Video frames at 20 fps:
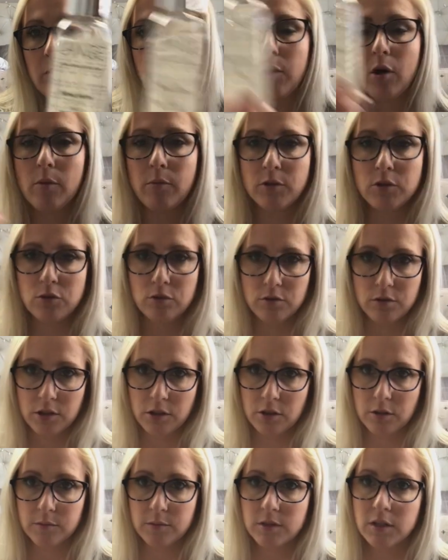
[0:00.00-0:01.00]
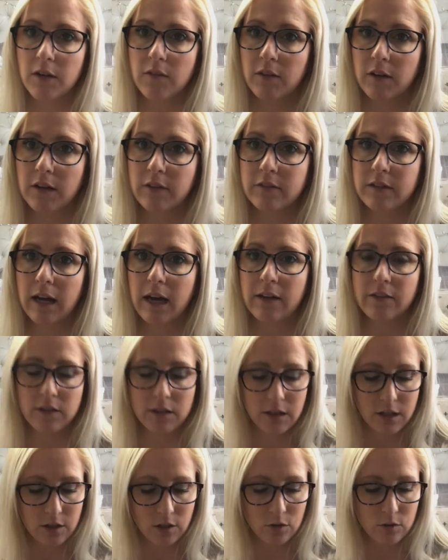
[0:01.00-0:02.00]
Paul Mitchell serum stuff that I've got
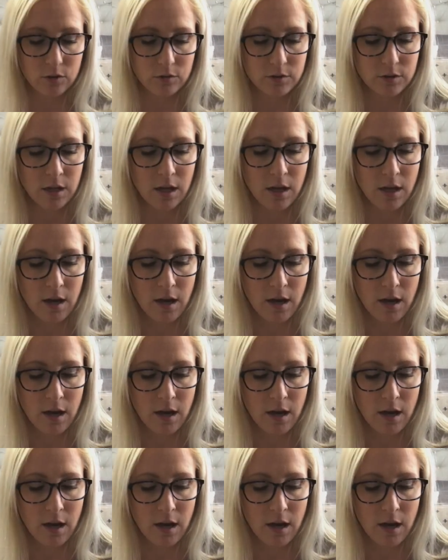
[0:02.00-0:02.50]
that I use